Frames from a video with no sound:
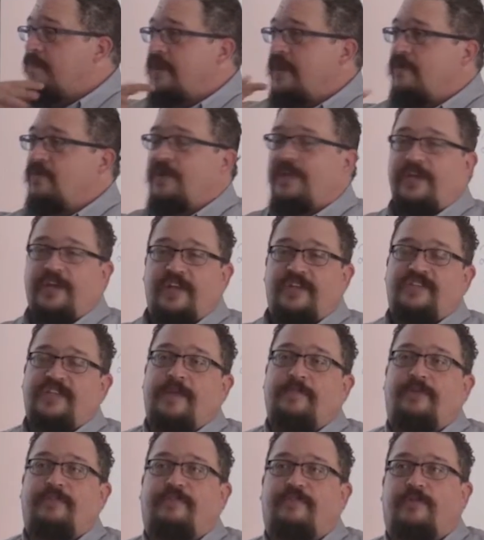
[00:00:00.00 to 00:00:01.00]
really good
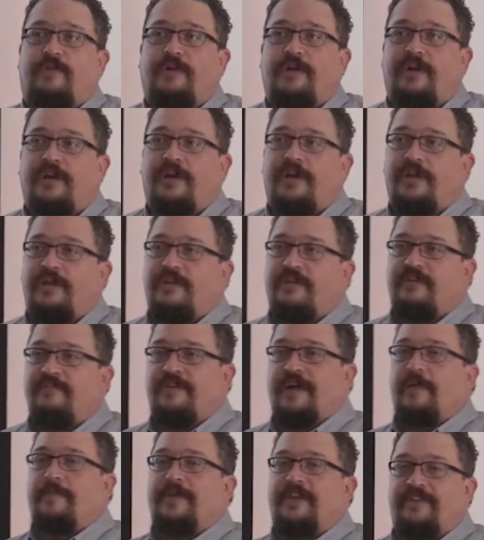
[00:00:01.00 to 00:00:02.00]
example for
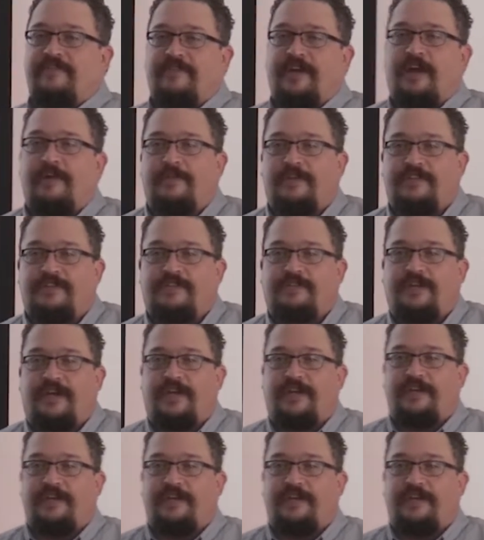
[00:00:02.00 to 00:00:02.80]
development environments.